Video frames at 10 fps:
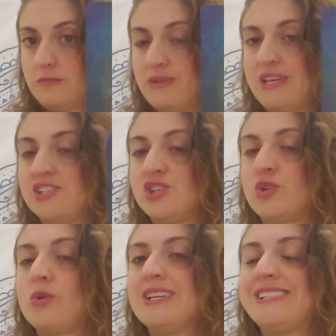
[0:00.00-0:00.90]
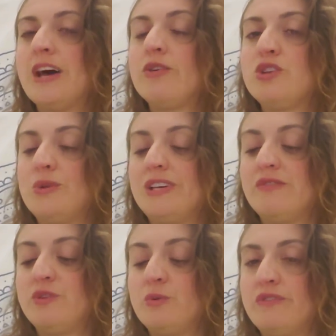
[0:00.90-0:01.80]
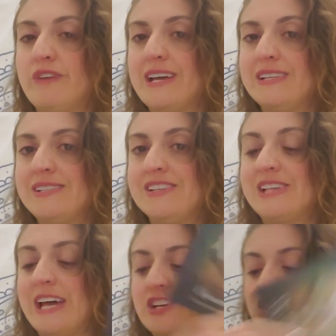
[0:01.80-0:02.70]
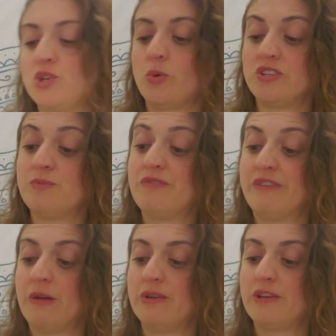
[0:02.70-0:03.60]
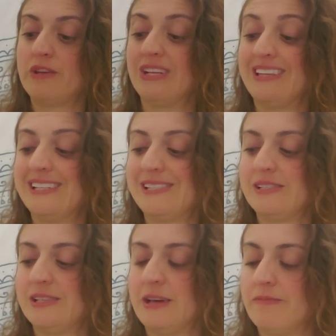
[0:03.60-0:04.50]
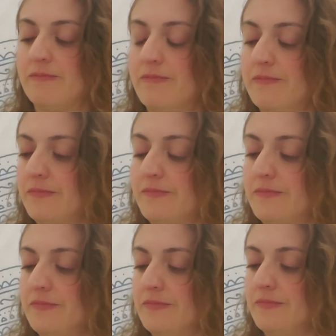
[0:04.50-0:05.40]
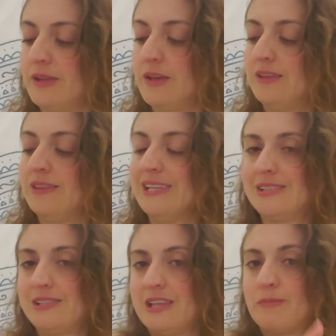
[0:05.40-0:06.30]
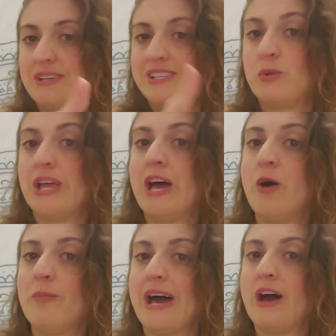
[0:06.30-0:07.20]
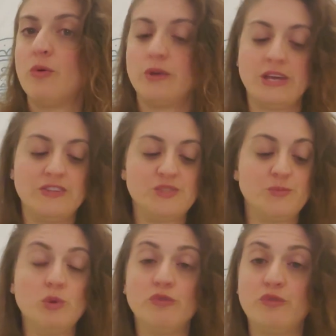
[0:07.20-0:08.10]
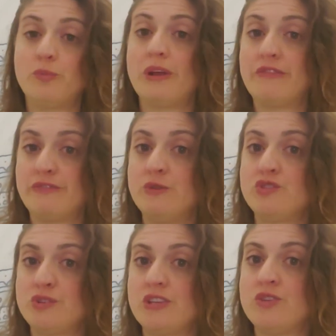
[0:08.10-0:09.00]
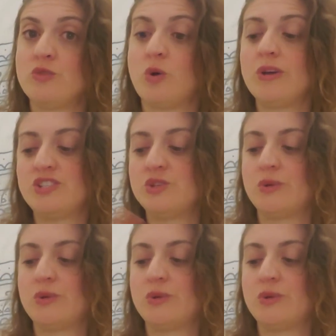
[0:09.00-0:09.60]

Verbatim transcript: Because they're going to tell you and give you advice that's actually going to be very good. Listen to them. Listen to them because it will help out in this beautiful, bright future that you're going to.